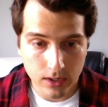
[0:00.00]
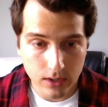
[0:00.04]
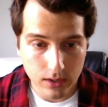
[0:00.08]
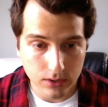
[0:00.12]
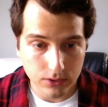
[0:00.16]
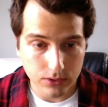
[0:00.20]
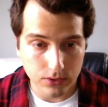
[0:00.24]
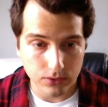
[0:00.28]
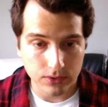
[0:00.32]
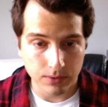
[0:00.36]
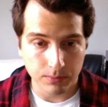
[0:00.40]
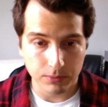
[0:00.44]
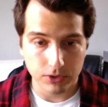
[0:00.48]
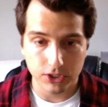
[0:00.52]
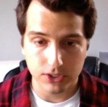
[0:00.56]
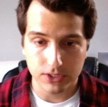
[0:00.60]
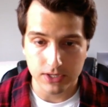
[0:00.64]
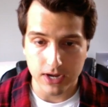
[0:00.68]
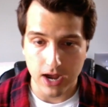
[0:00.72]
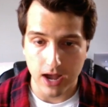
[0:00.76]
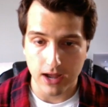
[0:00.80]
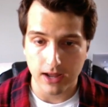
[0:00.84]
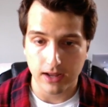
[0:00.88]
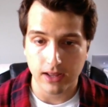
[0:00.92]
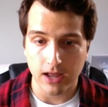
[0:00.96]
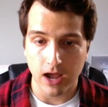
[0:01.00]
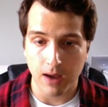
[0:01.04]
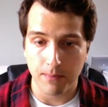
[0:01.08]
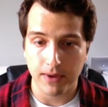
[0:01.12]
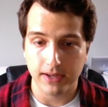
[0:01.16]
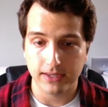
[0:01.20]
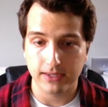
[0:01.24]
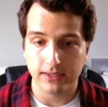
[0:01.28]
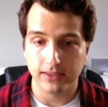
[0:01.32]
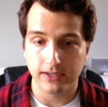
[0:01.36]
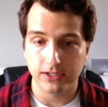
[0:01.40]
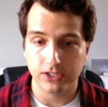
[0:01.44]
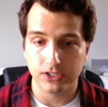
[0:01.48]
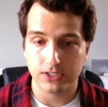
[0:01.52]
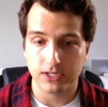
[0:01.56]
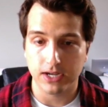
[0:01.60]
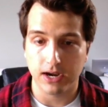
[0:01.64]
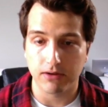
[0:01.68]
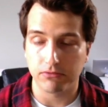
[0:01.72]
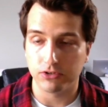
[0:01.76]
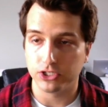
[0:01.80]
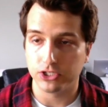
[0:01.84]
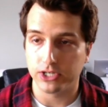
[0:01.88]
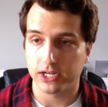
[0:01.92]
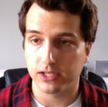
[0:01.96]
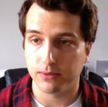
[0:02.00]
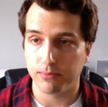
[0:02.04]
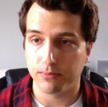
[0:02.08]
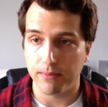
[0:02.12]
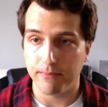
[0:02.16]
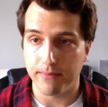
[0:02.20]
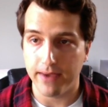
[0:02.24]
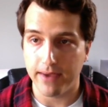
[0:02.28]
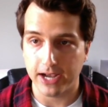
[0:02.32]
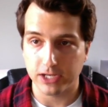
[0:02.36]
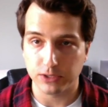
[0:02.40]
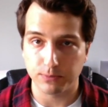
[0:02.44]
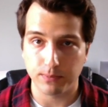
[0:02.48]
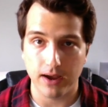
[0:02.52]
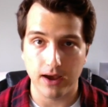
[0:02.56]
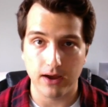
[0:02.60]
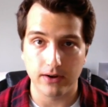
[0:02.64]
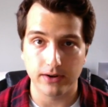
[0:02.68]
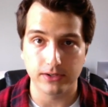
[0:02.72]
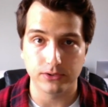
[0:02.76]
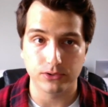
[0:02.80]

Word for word: So someone just commented they just got rejected by MaxBounty.